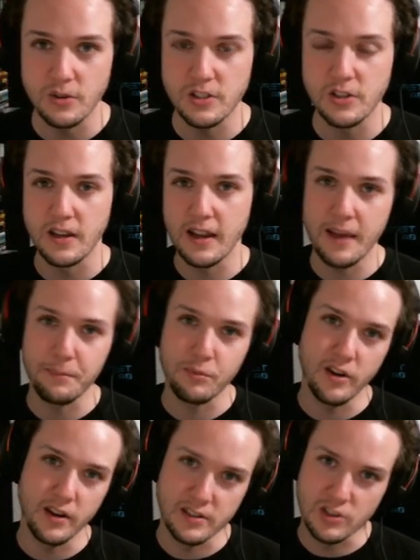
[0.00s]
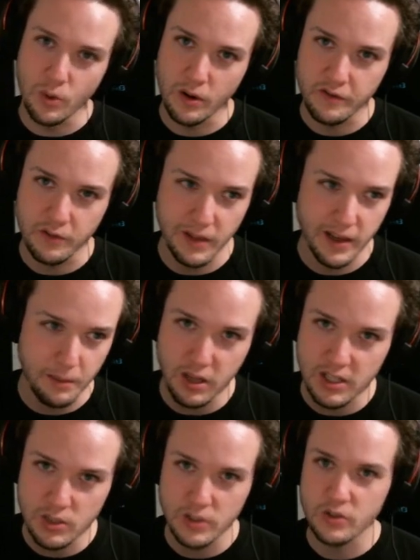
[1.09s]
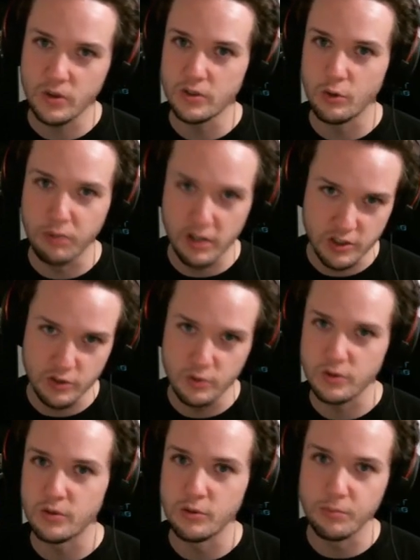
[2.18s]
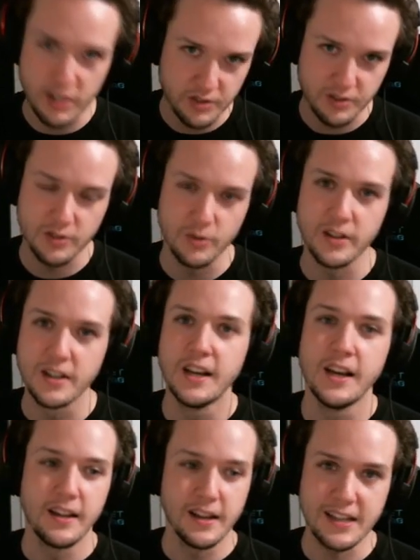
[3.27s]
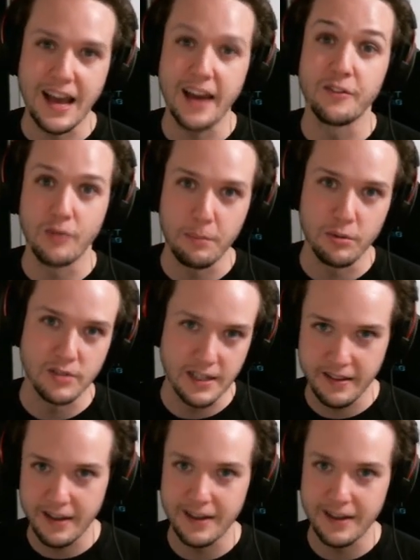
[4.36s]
you can upgrade a sword from like a +1 sword to a +2 sword to a +3 sword. That's kind of to represent that